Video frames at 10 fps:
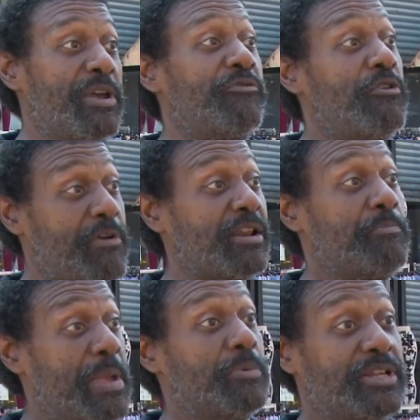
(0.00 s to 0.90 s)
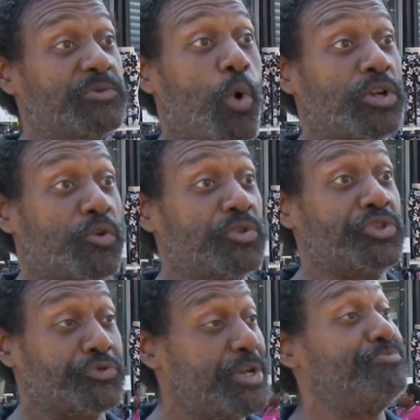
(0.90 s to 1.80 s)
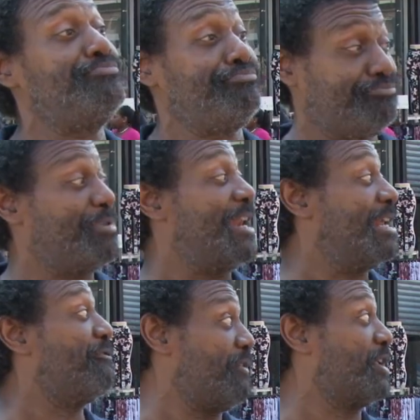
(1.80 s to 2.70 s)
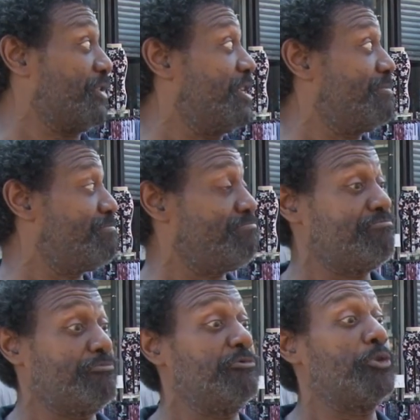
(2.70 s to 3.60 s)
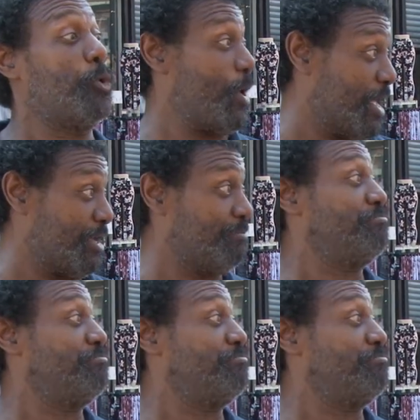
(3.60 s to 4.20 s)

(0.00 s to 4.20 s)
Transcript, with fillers: and for regular people that's walking across the street, they need to fix it. Quick.